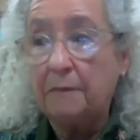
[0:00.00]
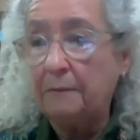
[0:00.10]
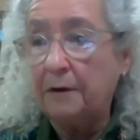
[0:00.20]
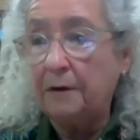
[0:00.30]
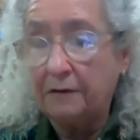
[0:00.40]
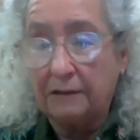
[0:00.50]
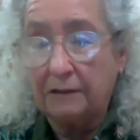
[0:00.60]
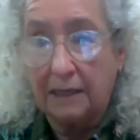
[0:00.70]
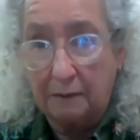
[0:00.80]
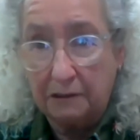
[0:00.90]
My mother,
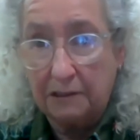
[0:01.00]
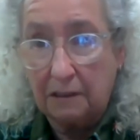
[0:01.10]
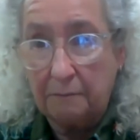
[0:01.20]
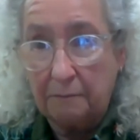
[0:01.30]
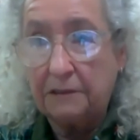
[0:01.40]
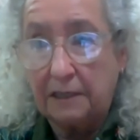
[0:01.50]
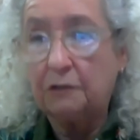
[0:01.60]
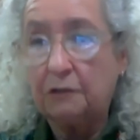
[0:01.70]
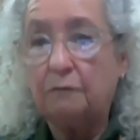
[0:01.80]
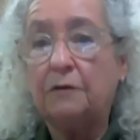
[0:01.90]
again, was a
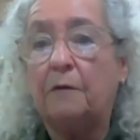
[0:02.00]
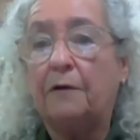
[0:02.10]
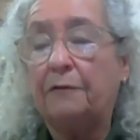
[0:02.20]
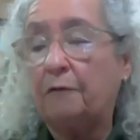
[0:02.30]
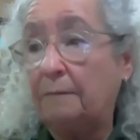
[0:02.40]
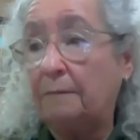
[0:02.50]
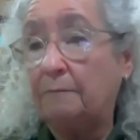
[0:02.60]
dancer with Martha Graham.